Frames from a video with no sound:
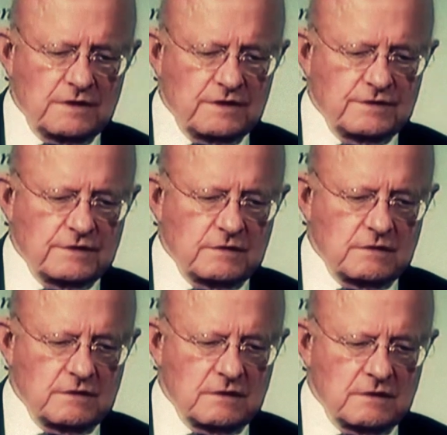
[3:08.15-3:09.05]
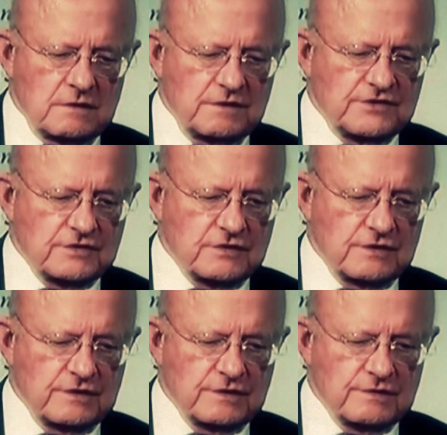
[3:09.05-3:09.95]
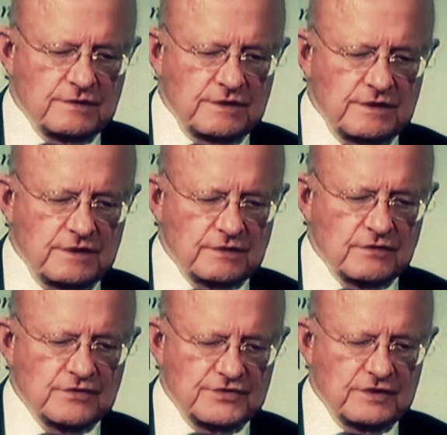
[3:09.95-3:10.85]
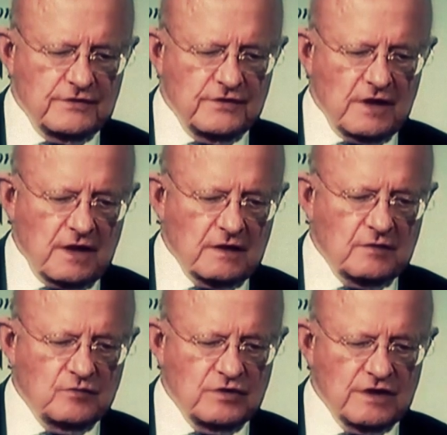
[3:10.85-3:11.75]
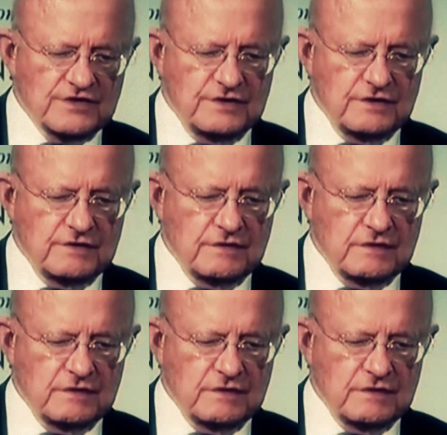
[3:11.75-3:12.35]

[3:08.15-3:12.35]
only difference is that they have deluded themselves into